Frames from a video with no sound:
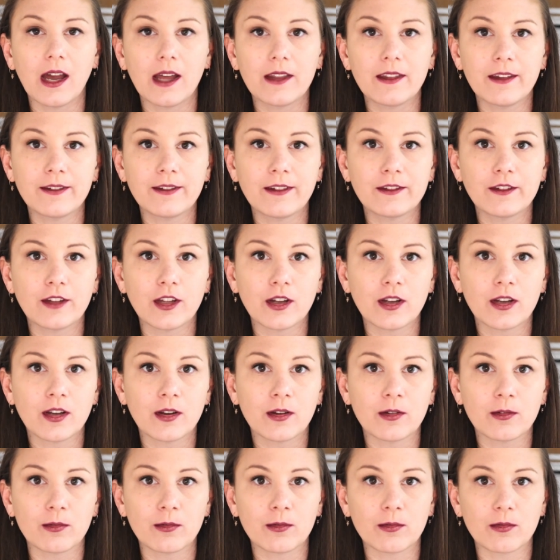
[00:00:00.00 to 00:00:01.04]
This is
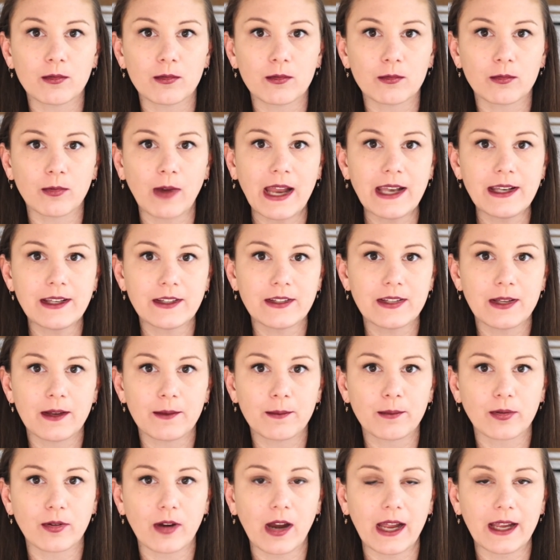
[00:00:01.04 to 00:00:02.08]
your rent
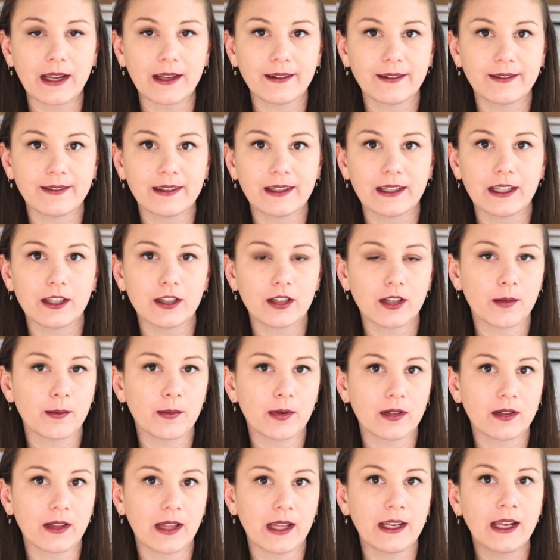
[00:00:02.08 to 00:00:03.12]
price here in
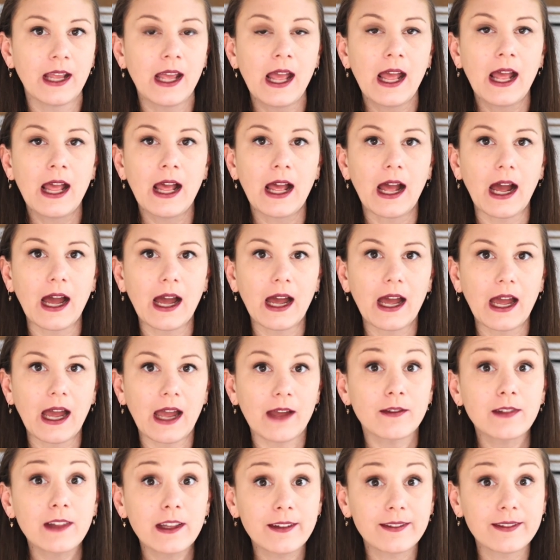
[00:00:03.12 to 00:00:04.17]
Berlin.
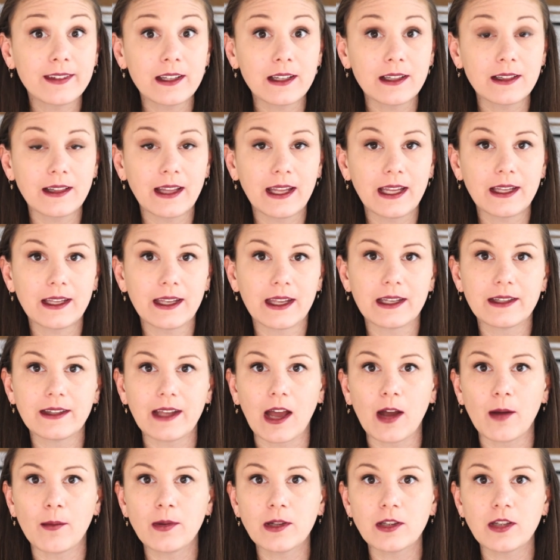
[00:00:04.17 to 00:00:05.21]
I've listed a link
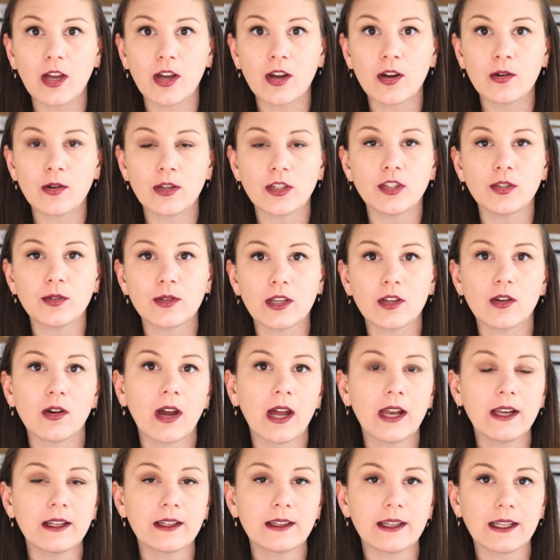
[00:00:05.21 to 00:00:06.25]
down below. You can go
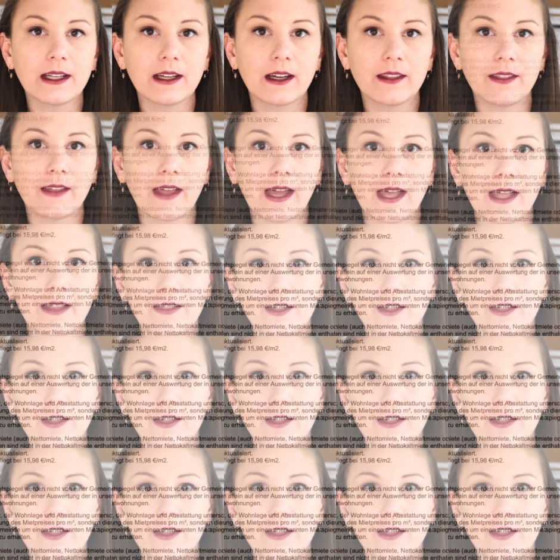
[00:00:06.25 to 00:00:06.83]
ahead and click on that.